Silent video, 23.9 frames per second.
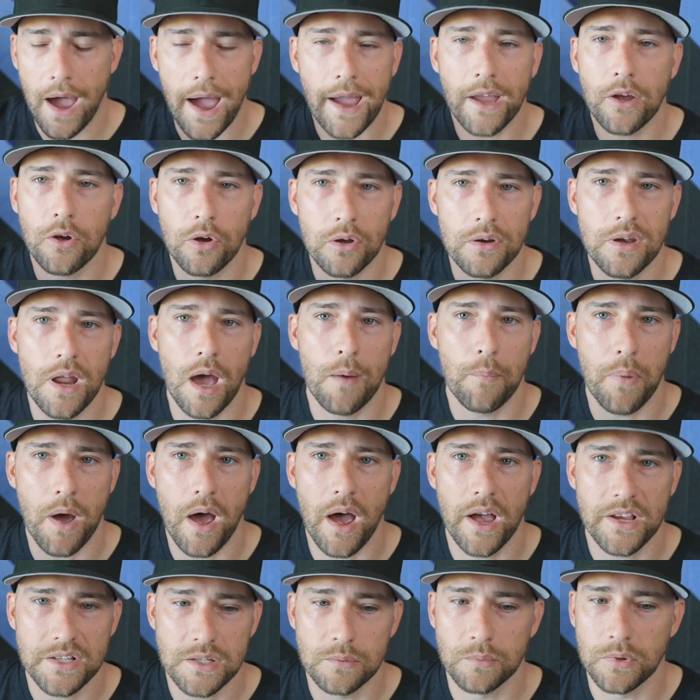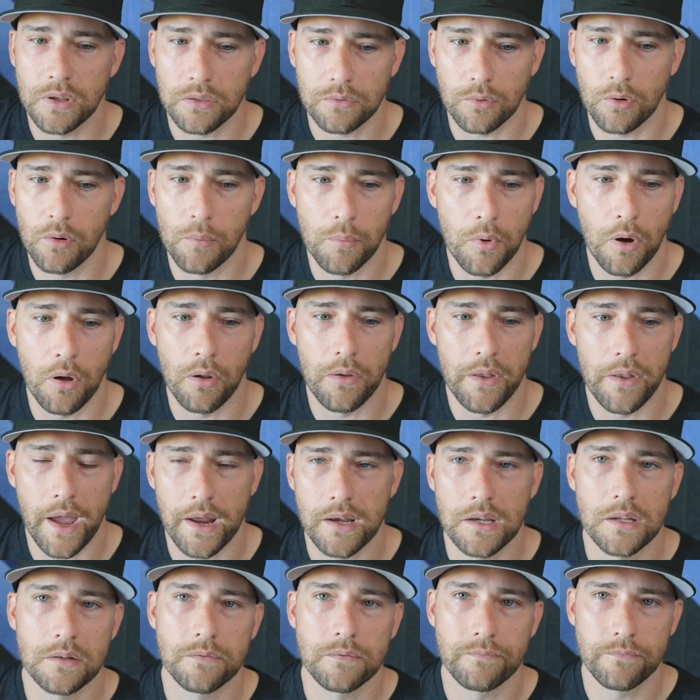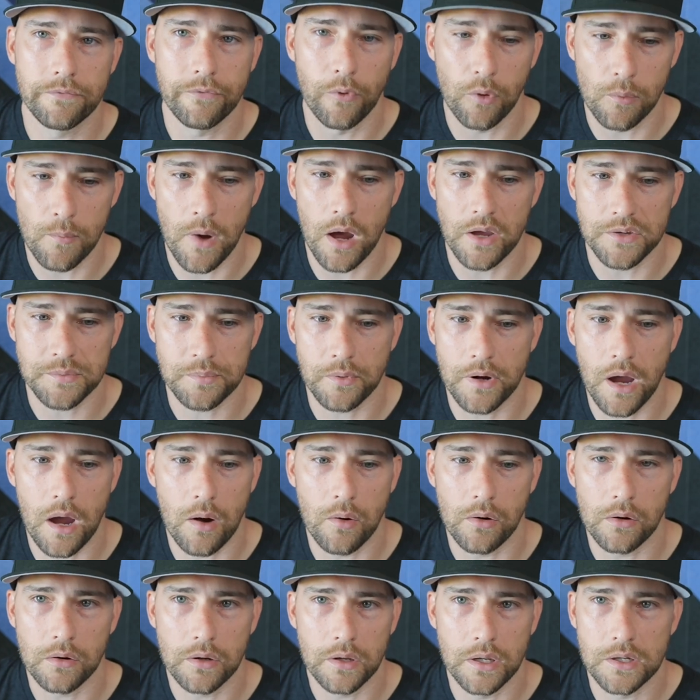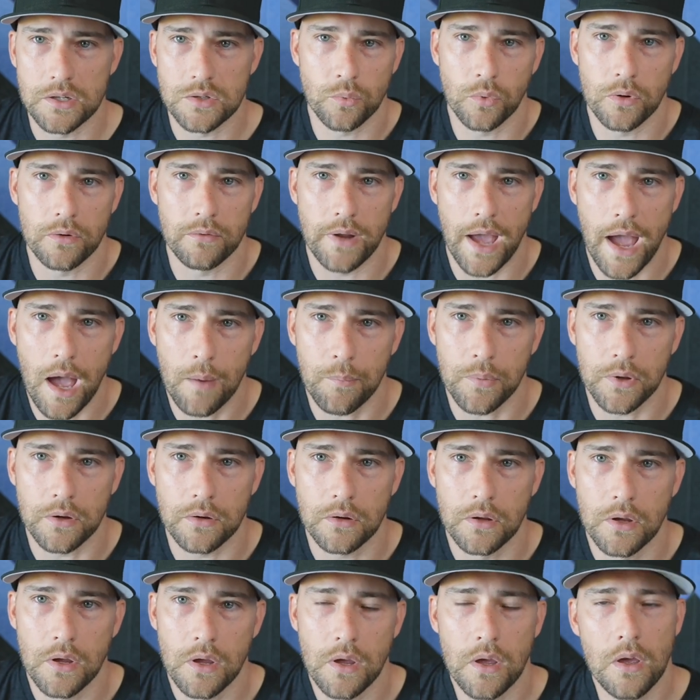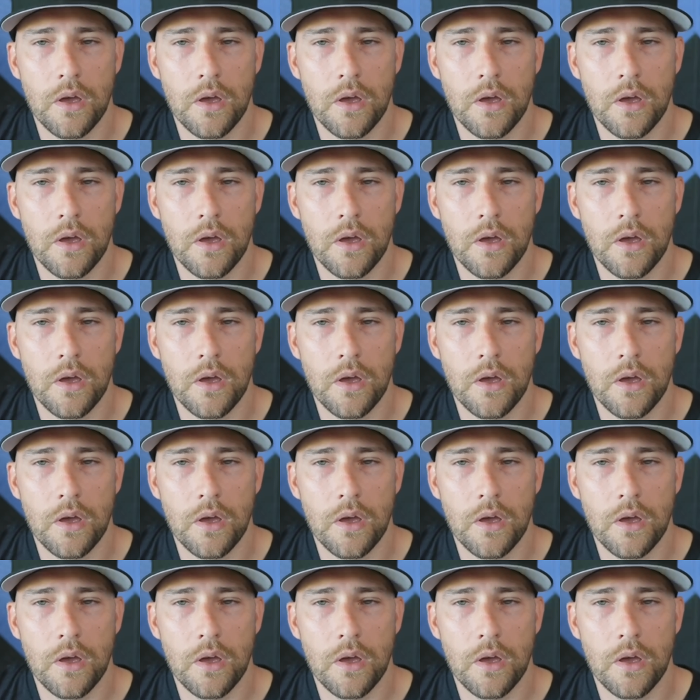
I could not possibly throw a ball 94 miles per hour. It just wouldn't happen.